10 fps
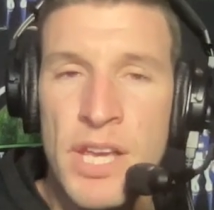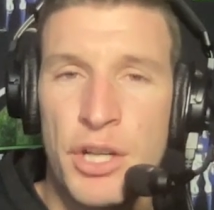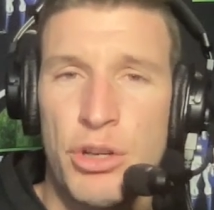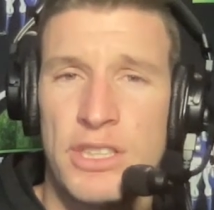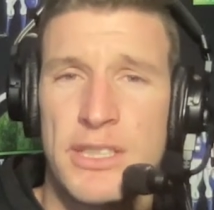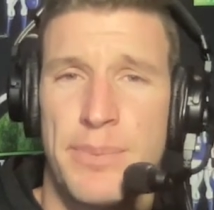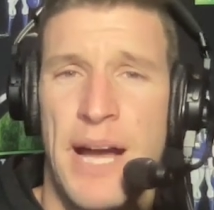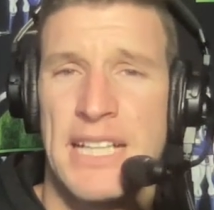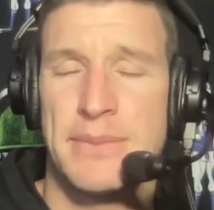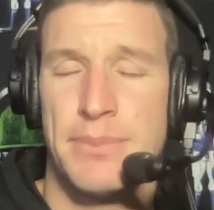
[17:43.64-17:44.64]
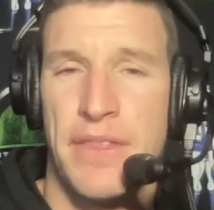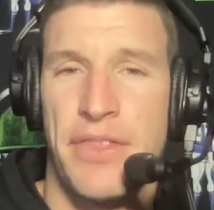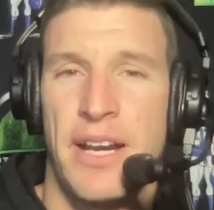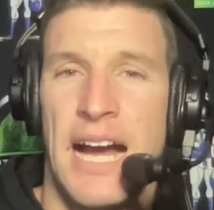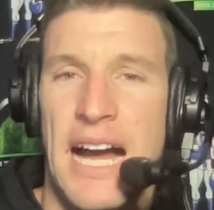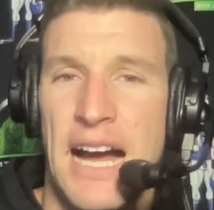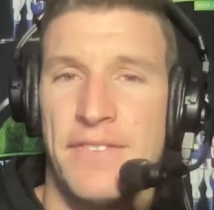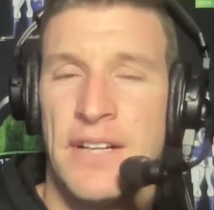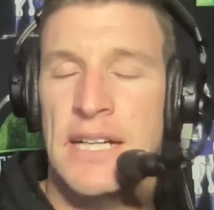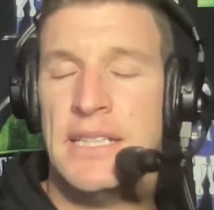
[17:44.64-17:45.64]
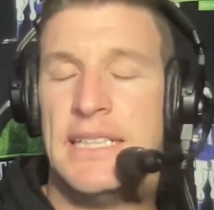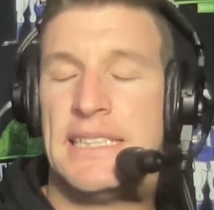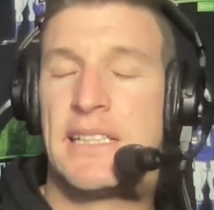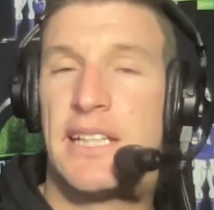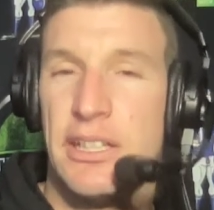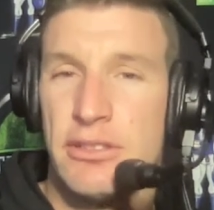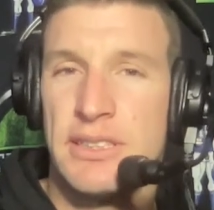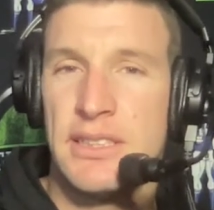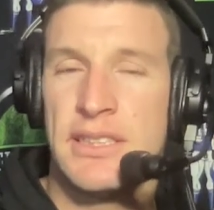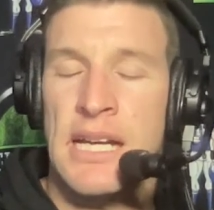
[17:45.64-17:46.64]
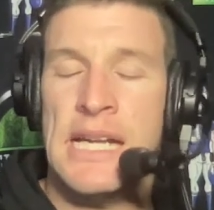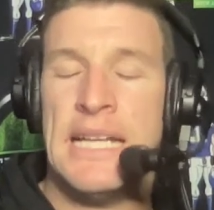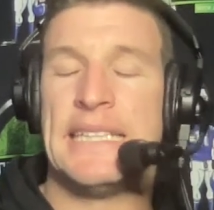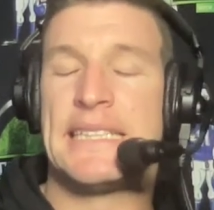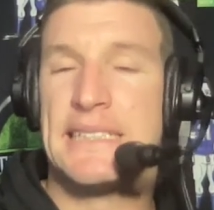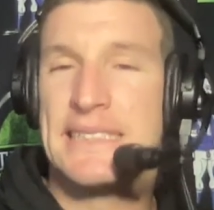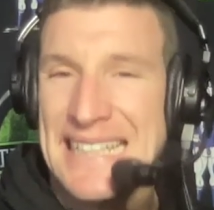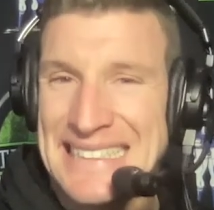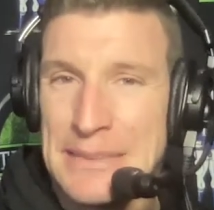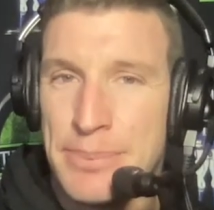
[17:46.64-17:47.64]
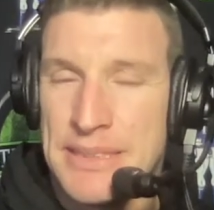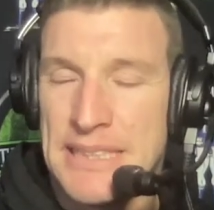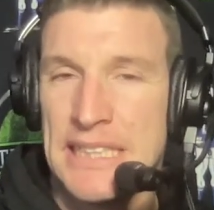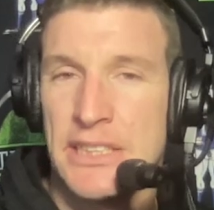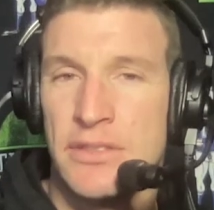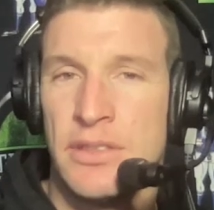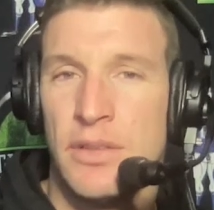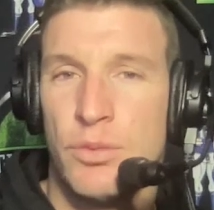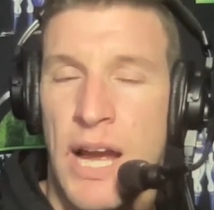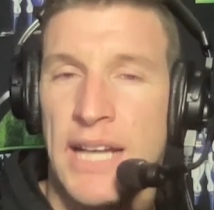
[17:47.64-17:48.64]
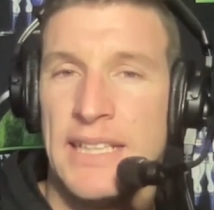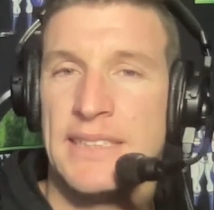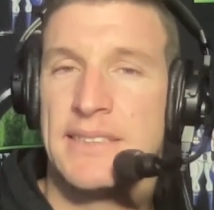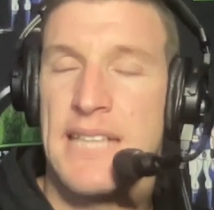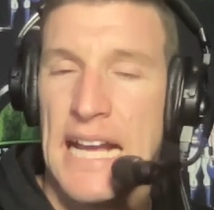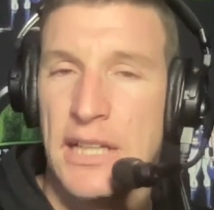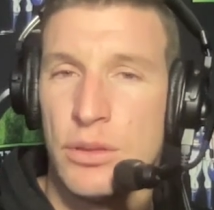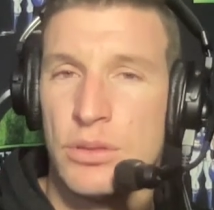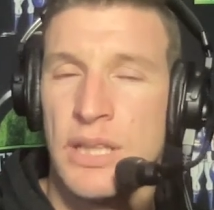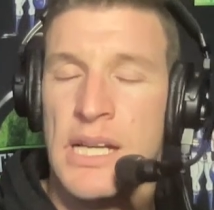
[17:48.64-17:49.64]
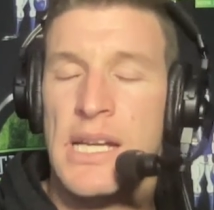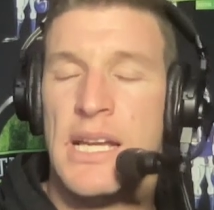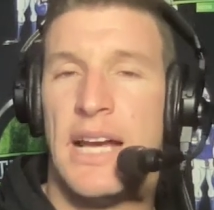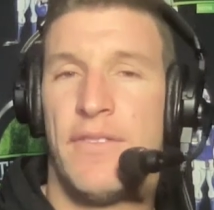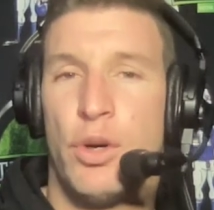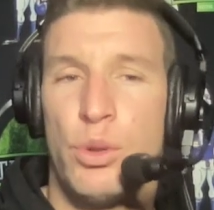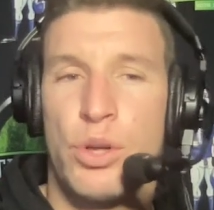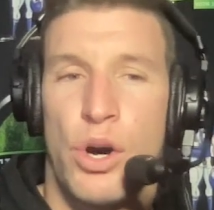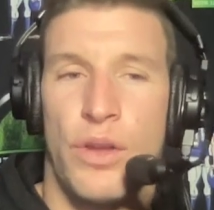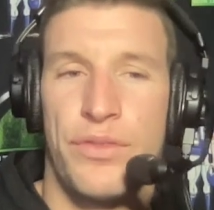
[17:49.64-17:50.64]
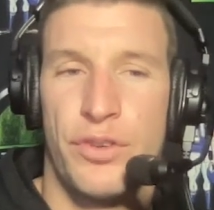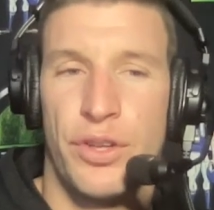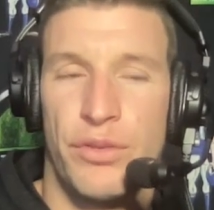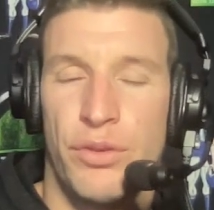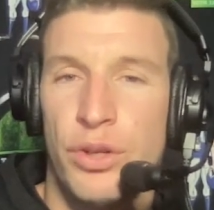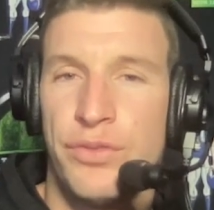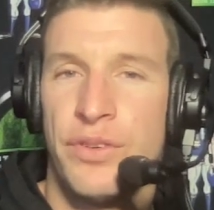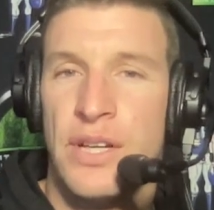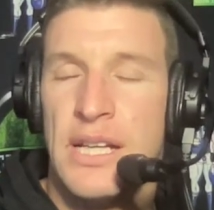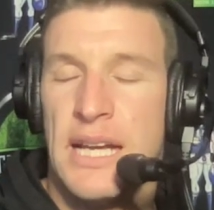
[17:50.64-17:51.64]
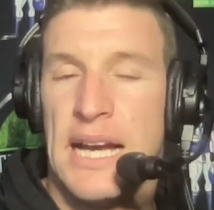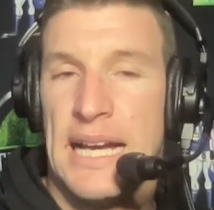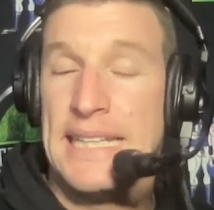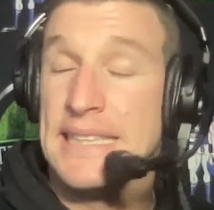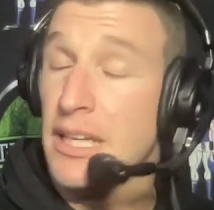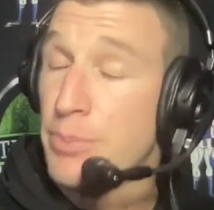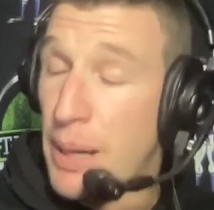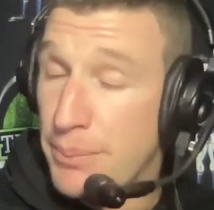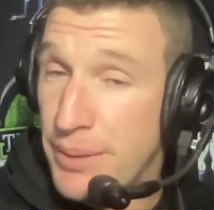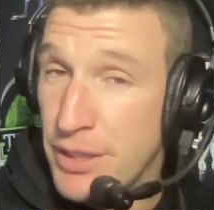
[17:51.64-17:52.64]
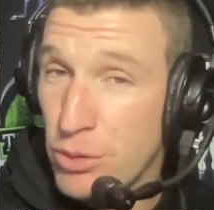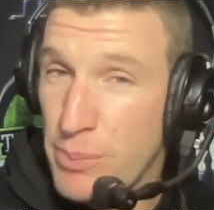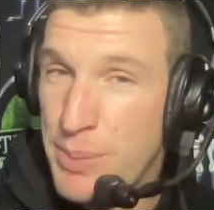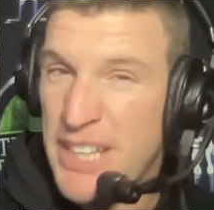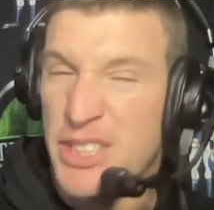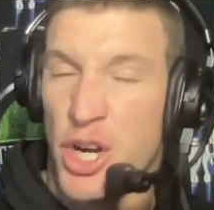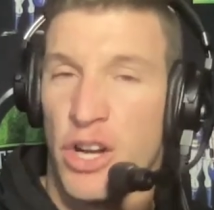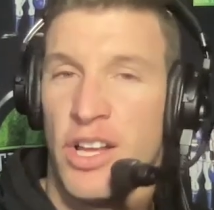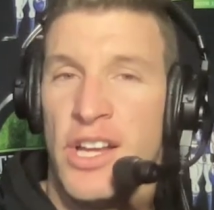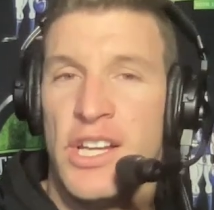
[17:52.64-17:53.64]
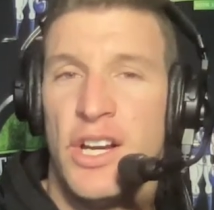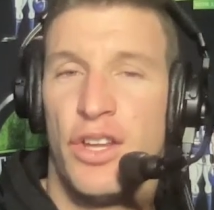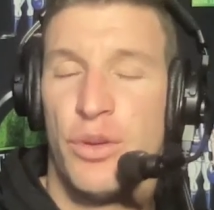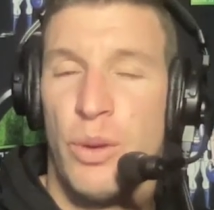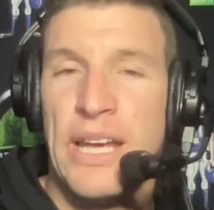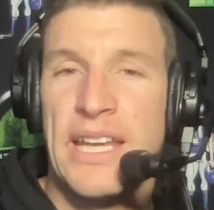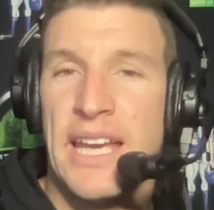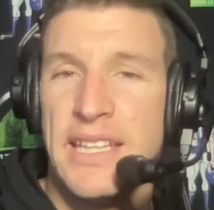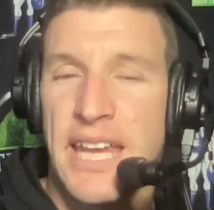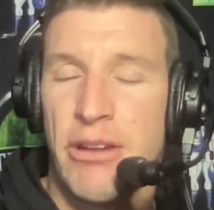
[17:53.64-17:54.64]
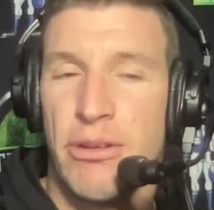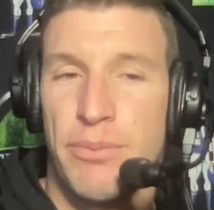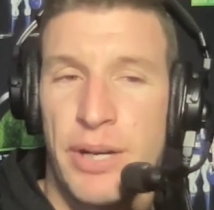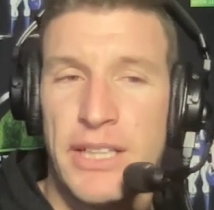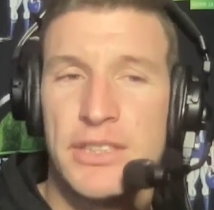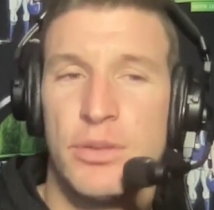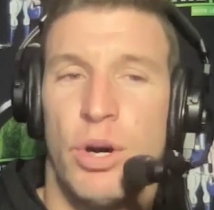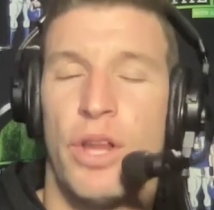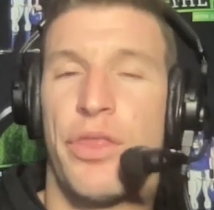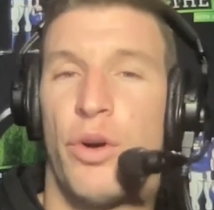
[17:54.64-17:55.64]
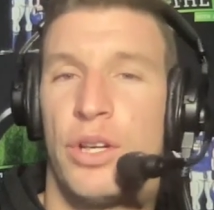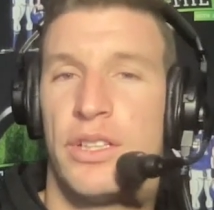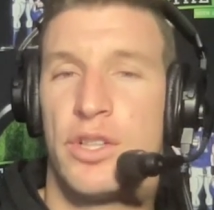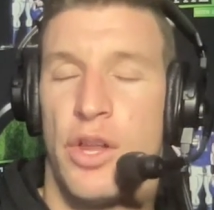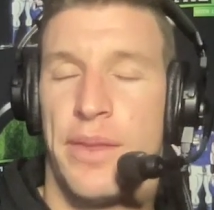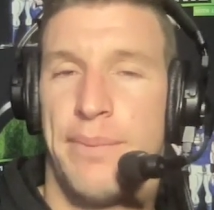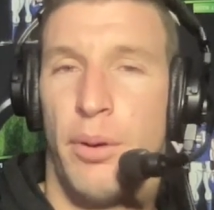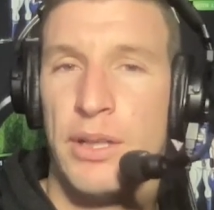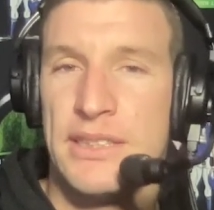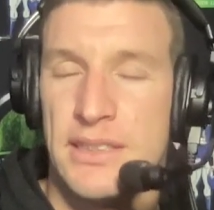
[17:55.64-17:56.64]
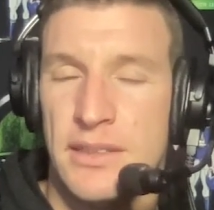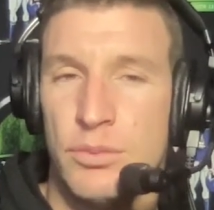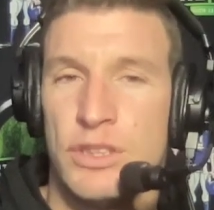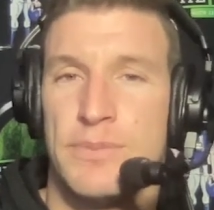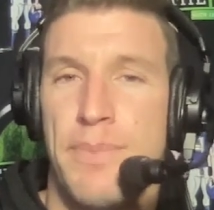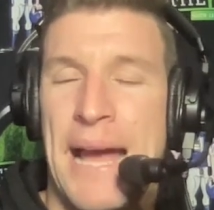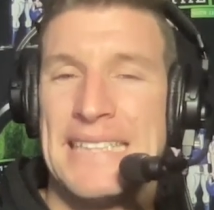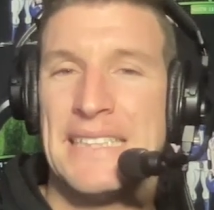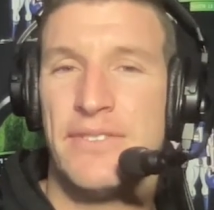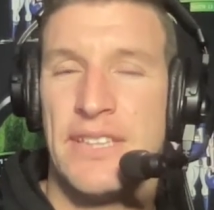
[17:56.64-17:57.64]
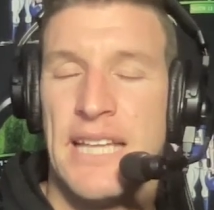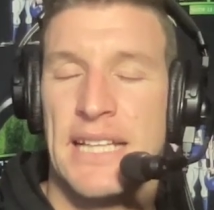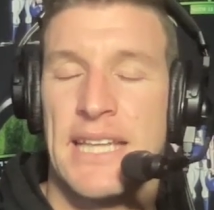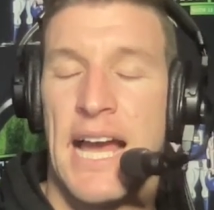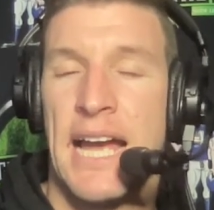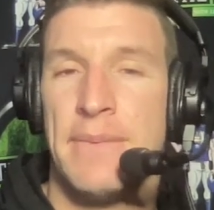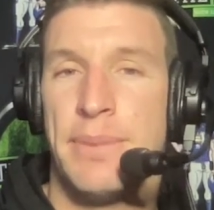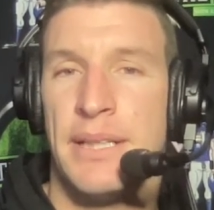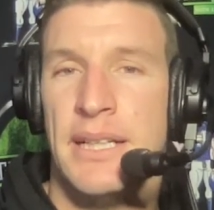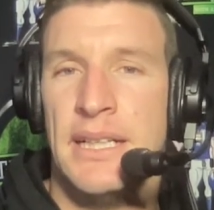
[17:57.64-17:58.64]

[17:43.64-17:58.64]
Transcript: across the past month and a half. His clearances, his contested possession rate, his tackles have all gone through the roof. He did bump into a big dog on the weekend, Kieran Briggs, who I thought got the points and was massive in that game. But